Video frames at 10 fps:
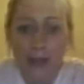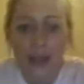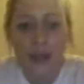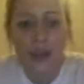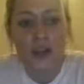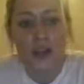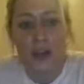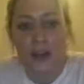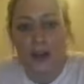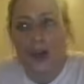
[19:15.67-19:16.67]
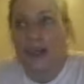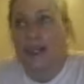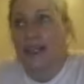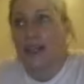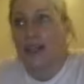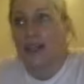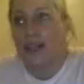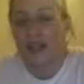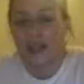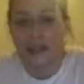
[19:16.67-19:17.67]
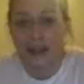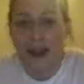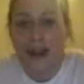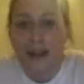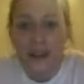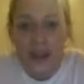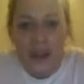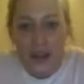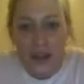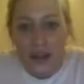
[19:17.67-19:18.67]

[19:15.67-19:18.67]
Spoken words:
How many can you do in 30 seconds? All right.